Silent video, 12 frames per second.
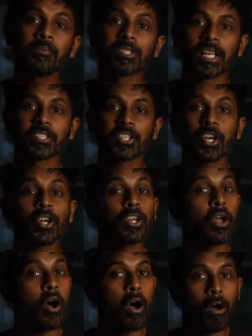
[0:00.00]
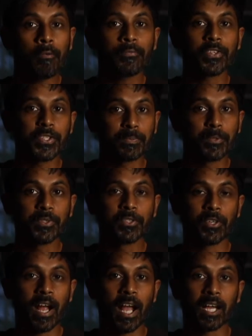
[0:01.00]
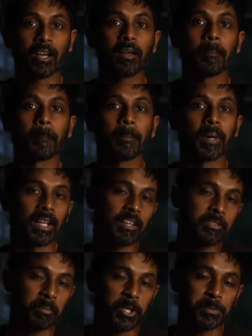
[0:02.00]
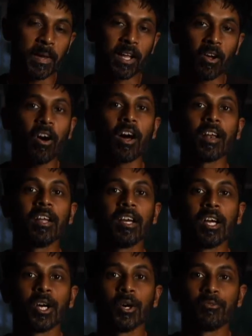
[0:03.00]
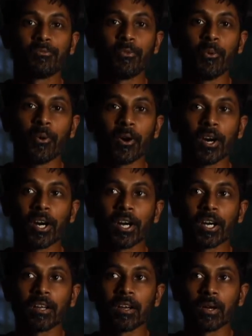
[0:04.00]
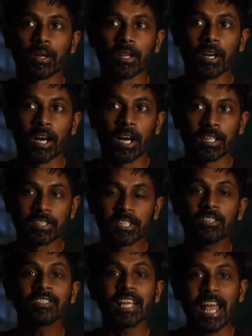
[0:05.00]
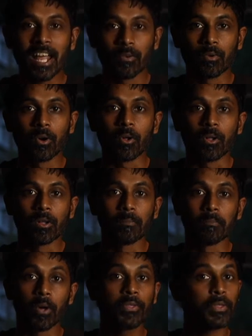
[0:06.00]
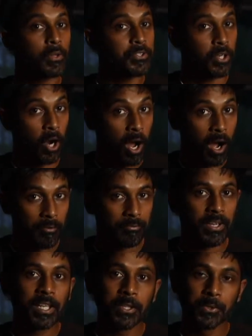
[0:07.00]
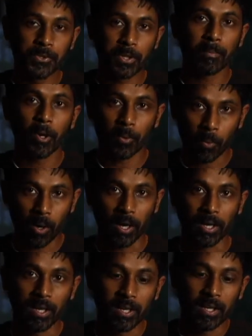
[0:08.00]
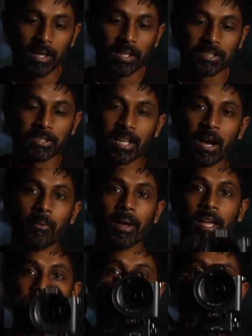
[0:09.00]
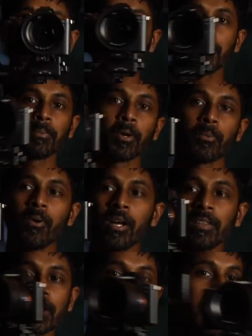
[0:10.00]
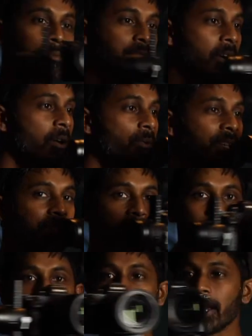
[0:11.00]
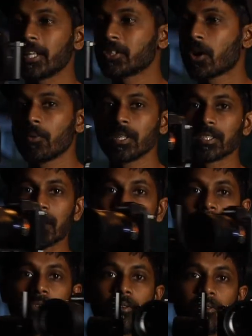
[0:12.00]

was I turned off the smooth track, but I left the push pan on for tilt and roll. Both of those are off in user mode 1. So that way, in my user mode 1, the camera's always upright, it's always level,